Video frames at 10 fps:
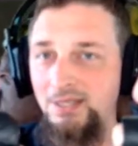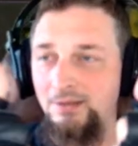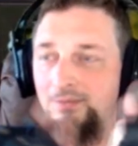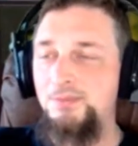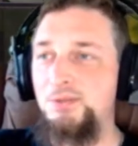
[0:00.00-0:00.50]

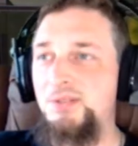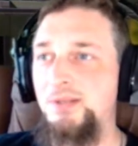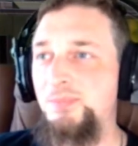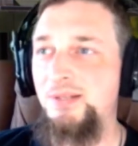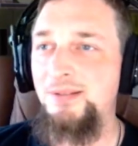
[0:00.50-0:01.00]
do
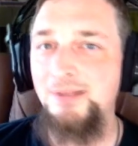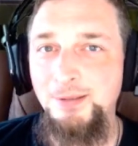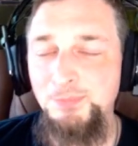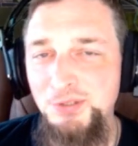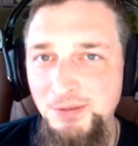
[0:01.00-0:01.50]
something, help
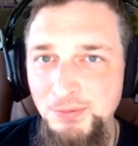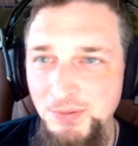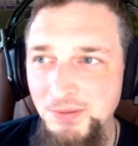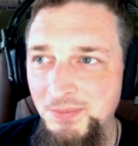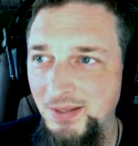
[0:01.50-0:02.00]
the channel
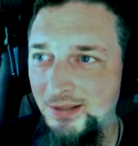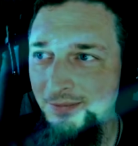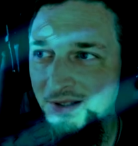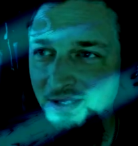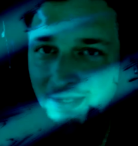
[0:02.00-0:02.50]
grow. I'd love to see you in the